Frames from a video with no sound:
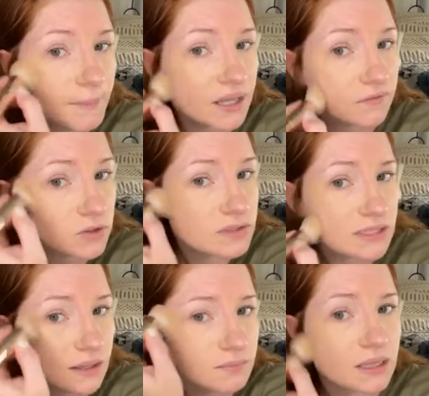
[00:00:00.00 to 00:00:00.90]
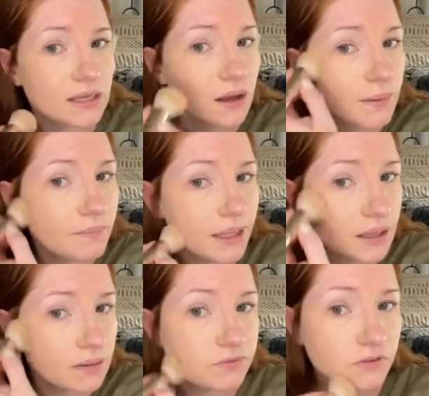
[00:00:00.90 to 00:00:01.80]
but if you send me a
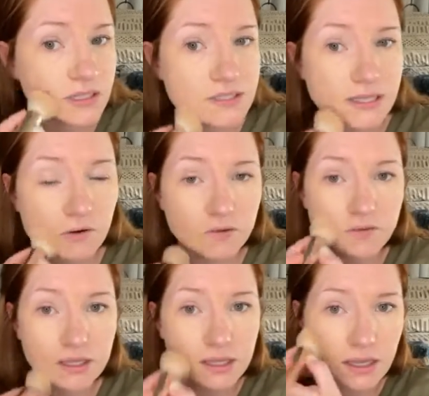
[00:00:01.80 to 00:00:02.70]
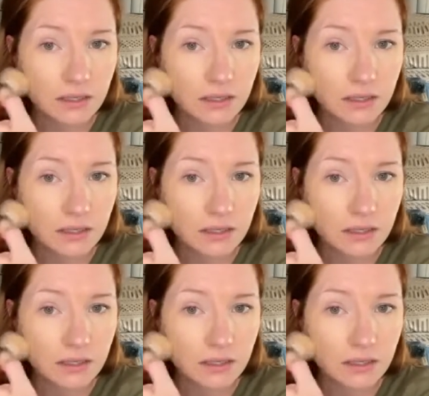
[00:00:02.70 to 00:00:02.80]
makeup-free selfie